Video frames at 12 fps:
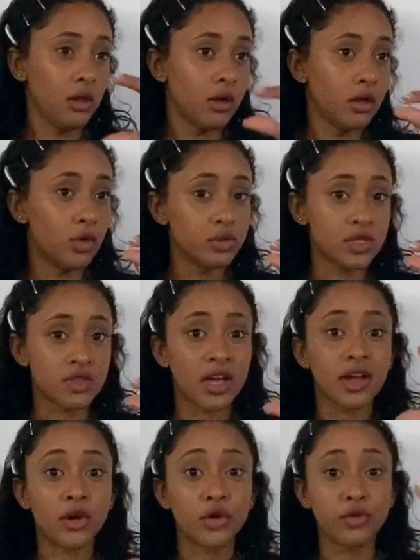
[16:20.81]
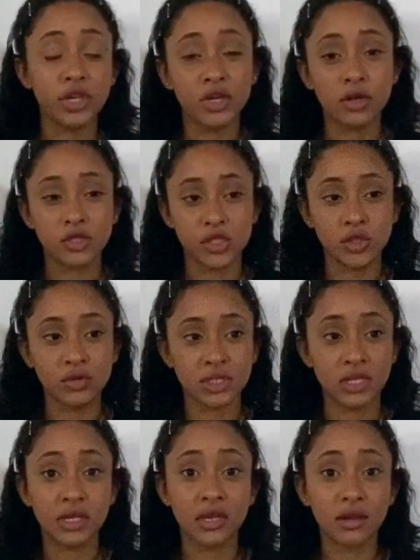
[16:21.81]
glutathione reconstituted
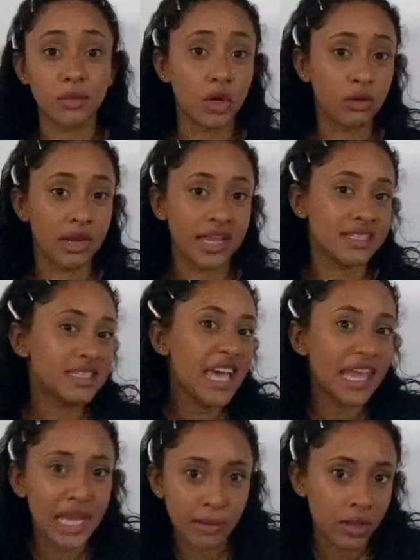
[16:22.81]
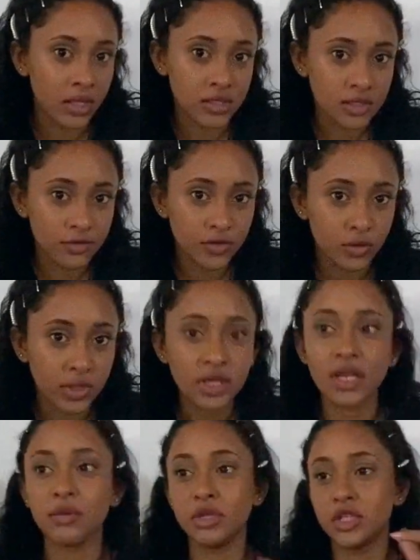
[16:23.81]
in about like 10 mLs of fluid,
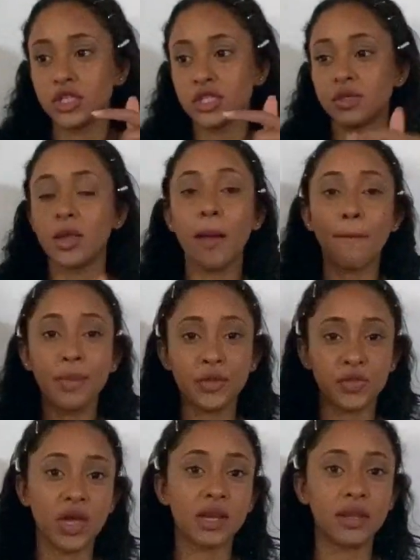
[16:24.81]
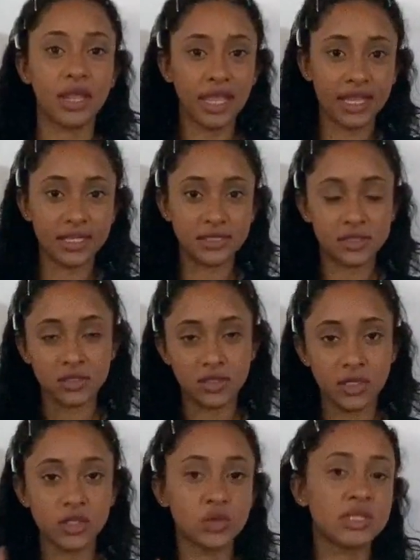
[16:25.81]
and we just put that into
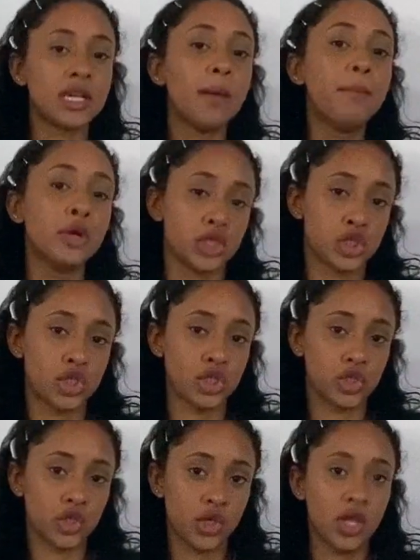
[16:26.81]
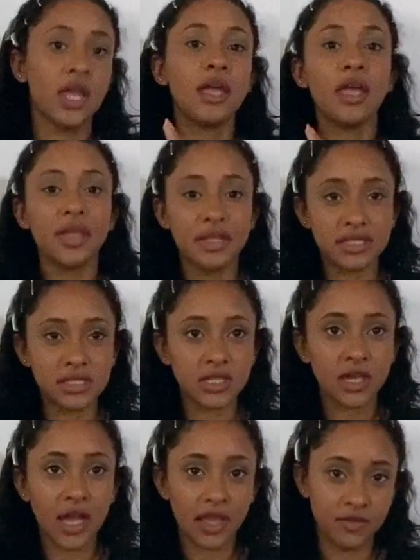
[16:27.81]
so it's like a push into
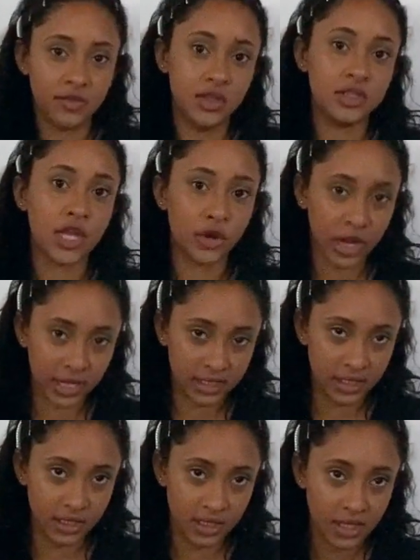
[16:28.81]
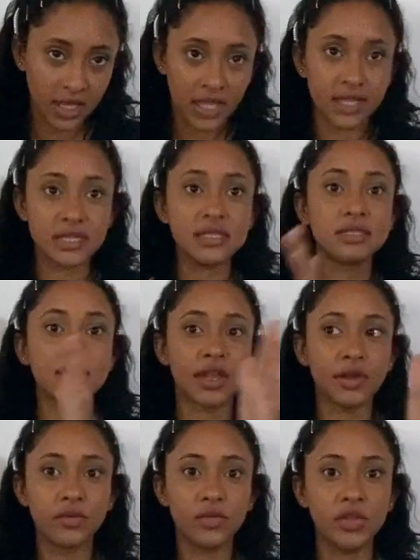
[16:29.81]
your IV directly instead
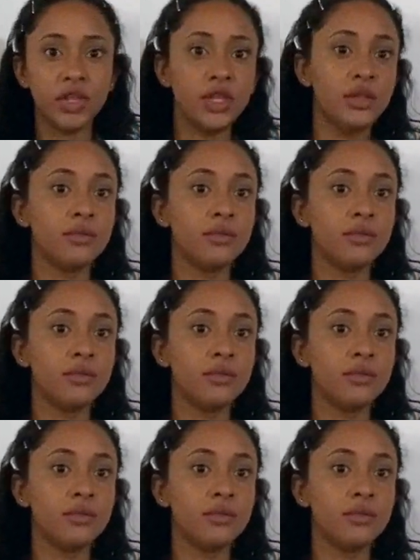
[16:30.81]
of the